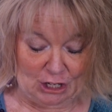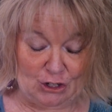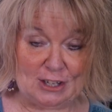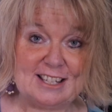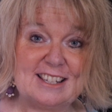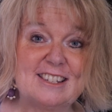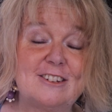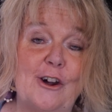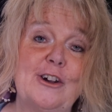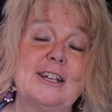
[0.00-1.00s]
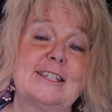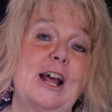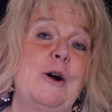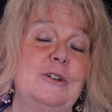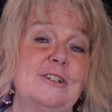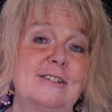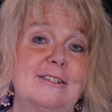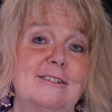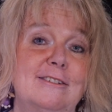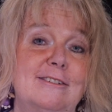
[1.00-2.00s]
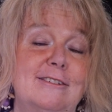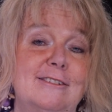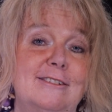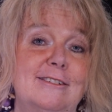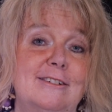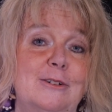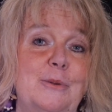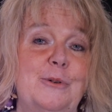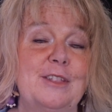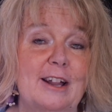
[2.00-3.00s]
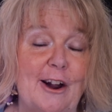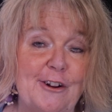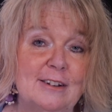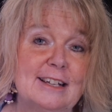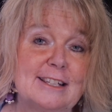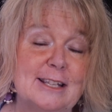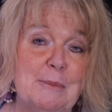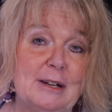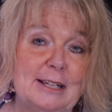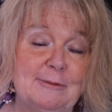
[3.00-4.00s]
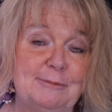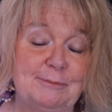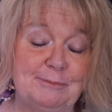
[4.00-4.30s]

Jesus' darkest hours were in the Garden of Gethsemane.